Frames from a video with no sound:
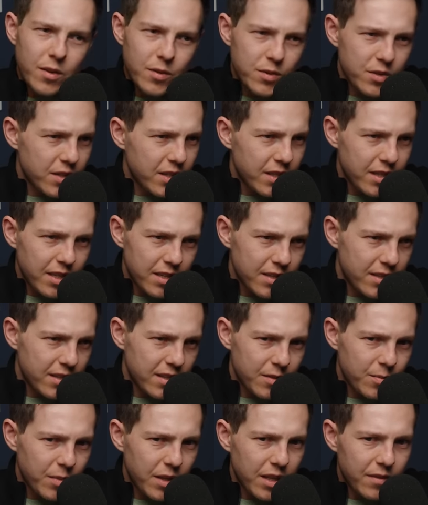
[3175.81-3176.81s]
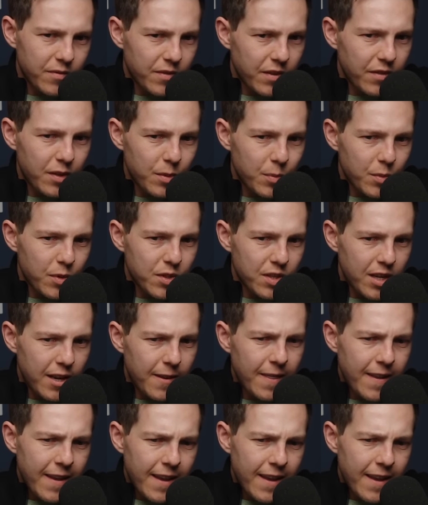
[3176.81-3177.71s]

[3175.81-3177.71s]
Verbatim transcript: those statistics by like 50%.